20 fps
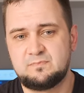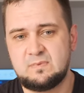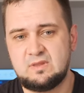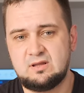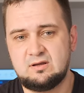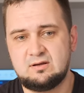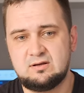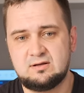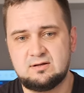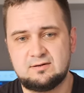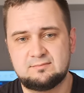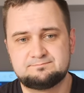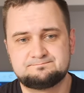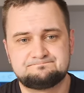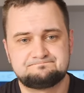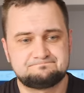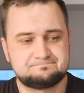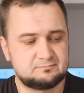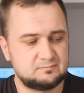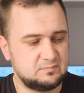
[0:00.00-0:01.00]

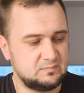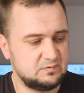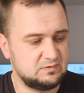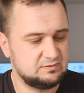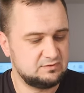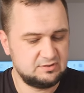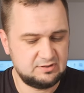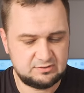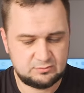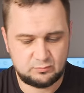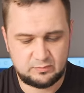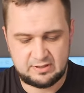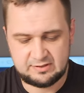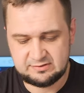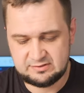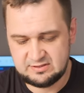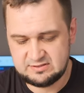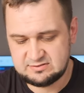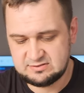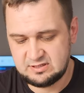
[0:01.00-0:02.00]

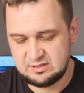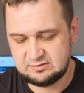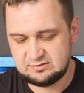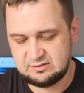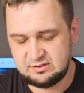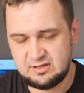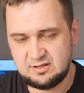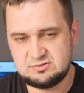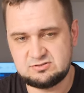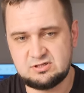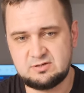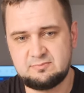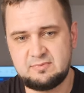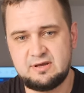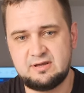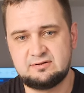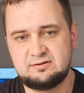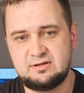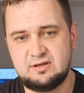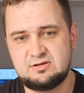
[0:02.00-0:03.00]
D20 is not catching
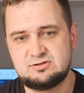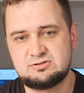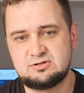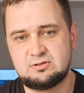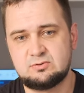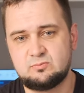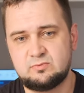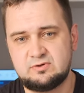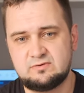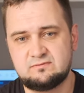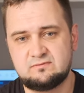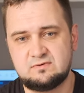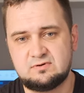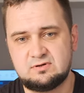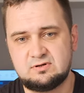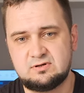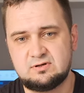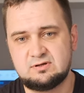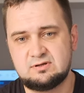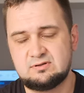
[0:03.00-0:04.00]
my attention with
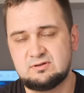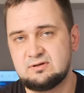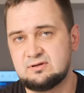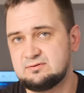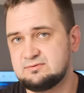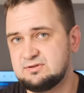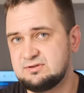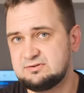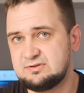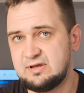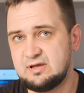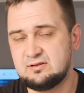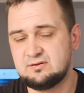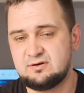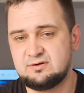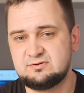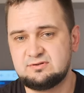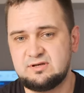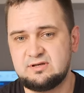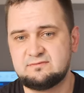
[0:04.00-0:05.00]
detail
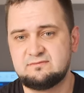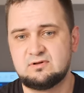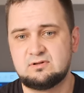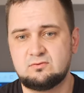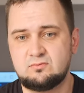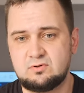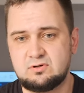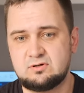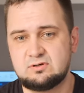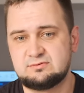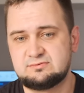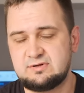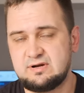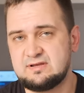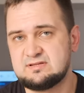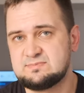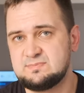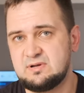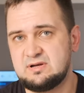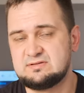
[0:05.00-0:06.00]
retrieval or
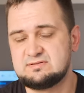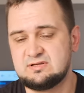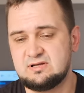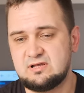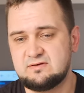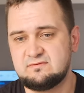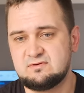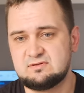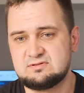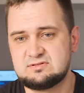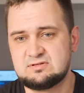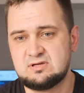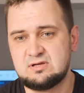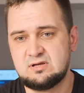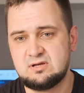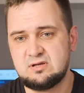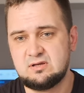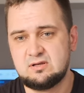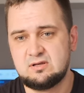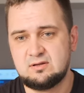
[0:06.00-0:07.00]
transparency levels,
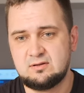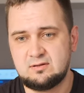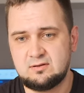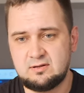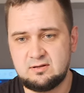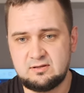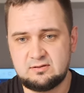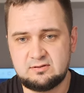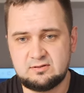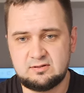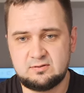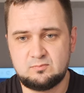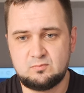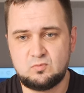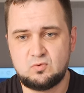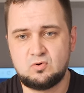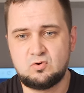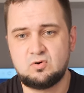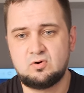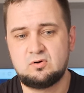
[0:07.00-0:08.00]
and
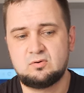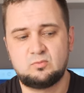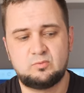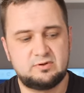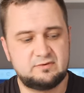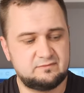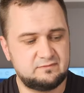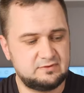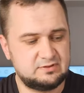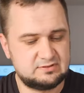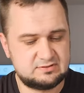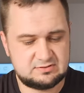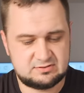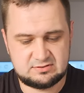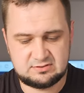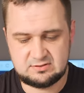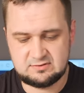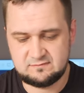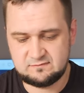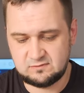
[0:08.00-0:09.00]
more with its
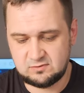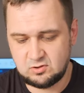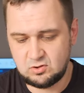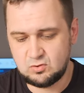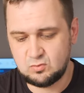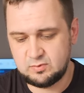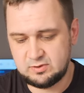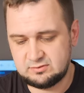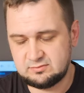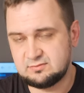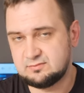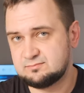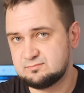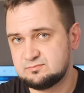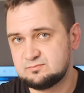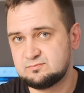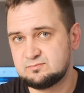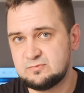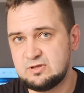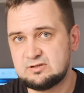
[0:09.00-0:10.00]
flow
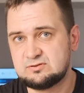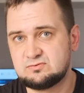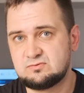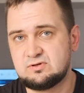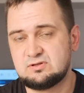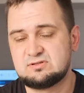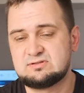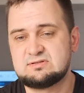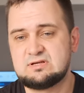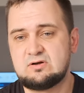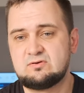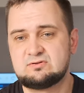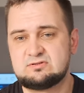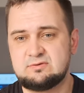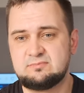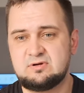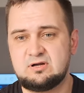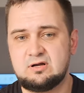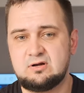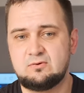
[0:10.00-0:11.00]
and natural sound
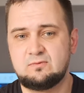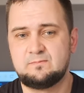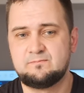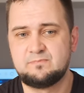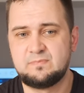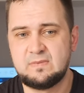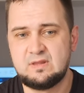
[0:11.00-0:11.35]
somehow.